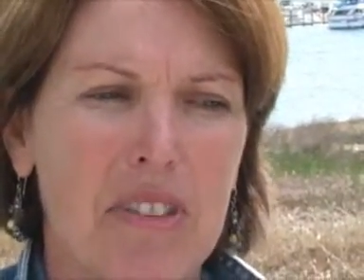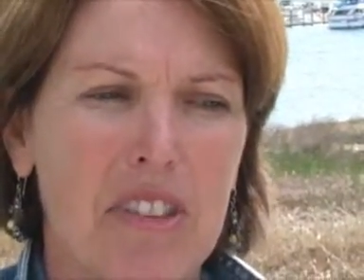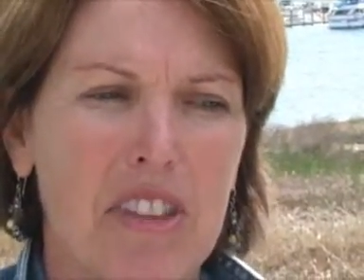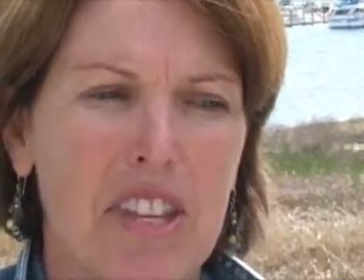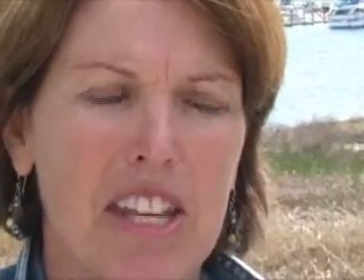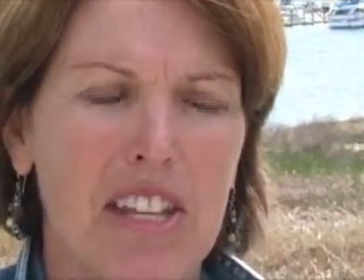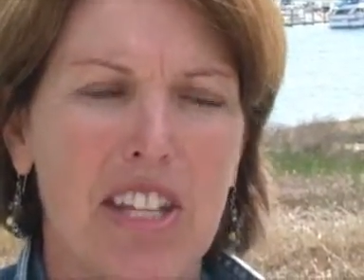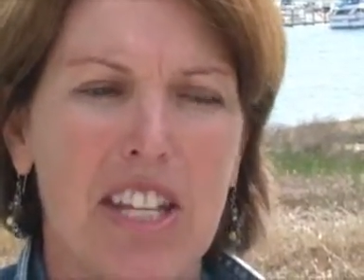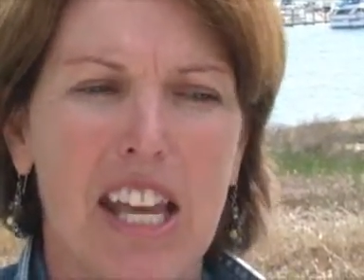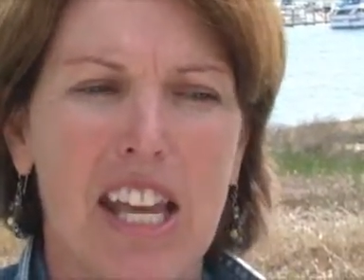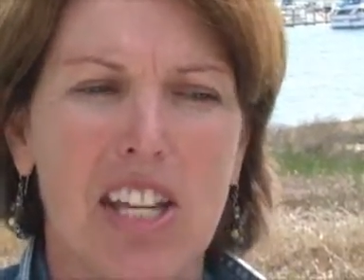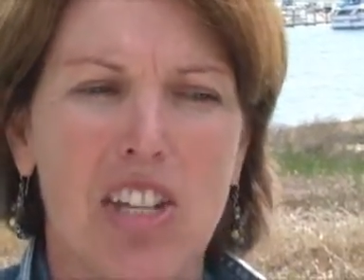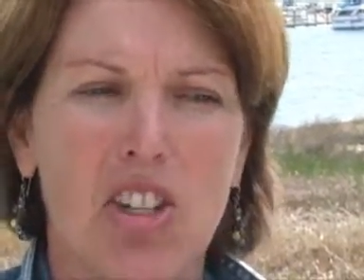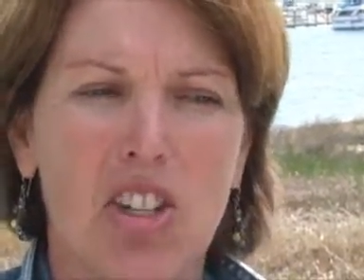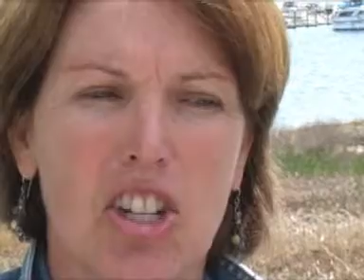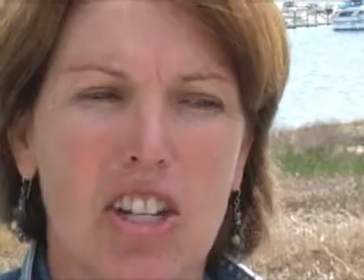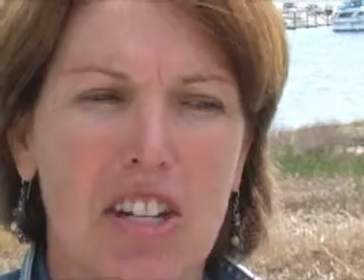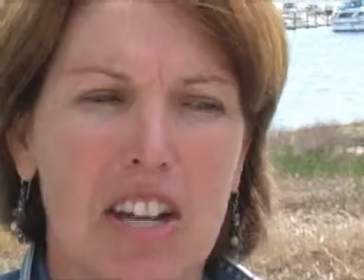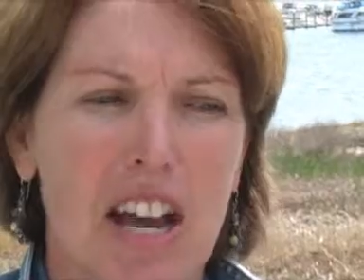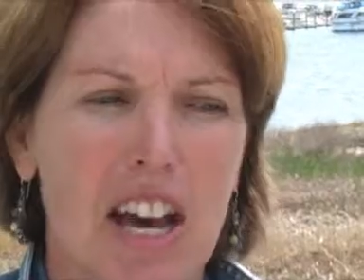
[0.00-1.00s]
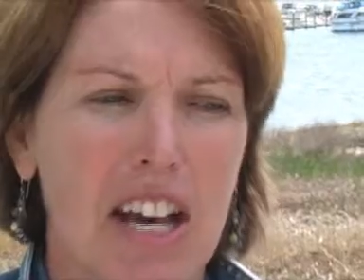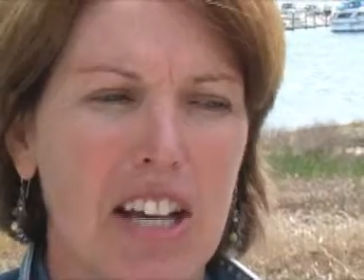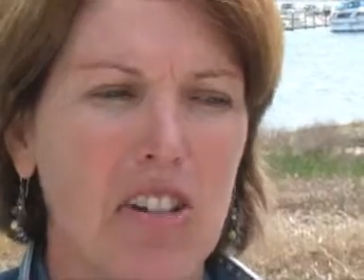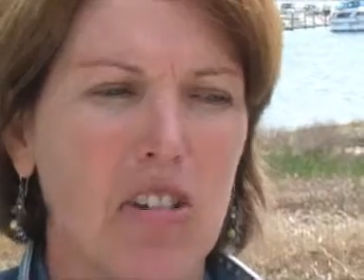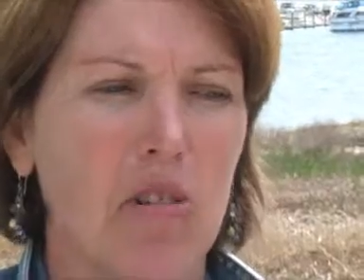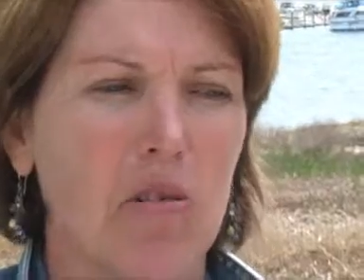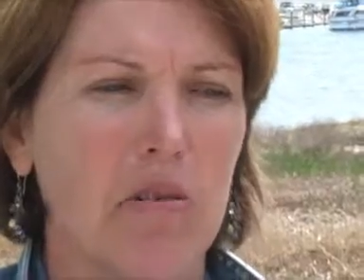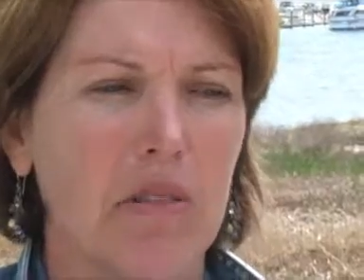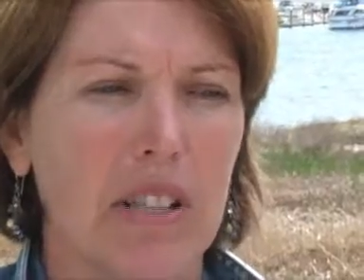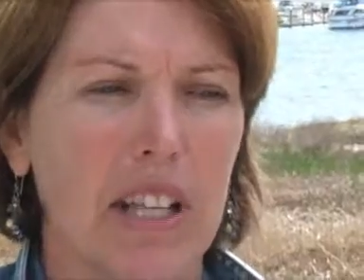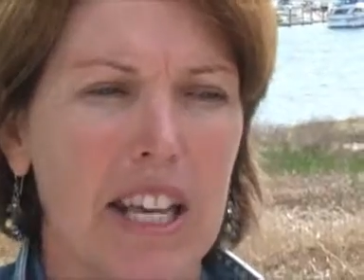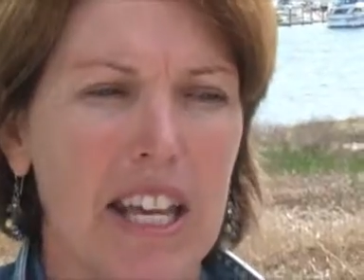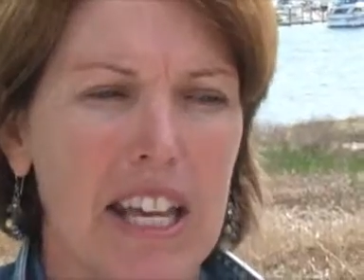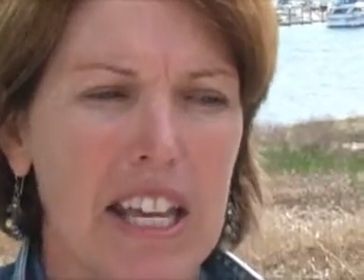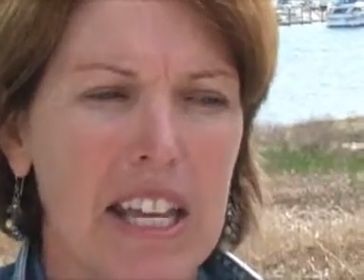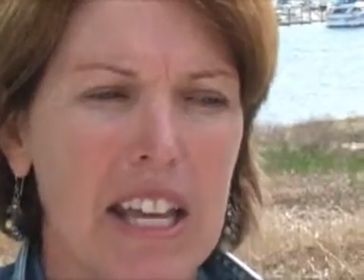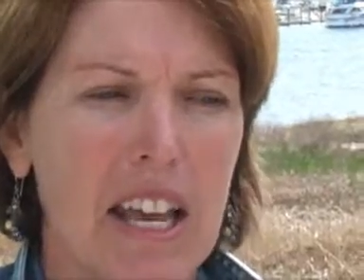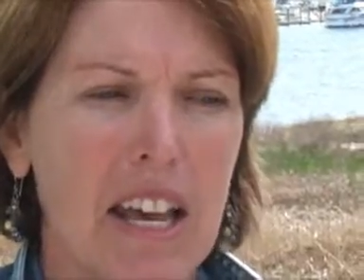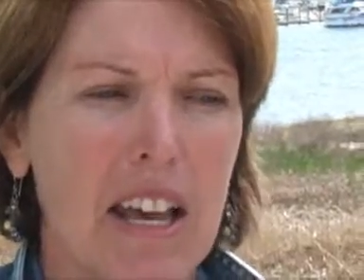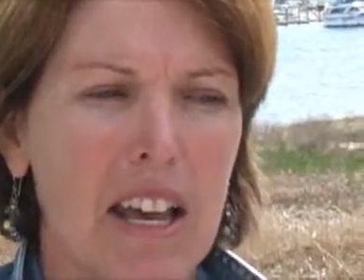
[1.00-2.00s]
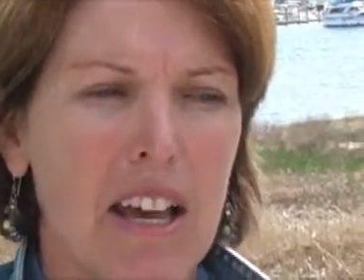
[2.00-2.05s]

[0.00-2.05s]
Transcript: the attention not only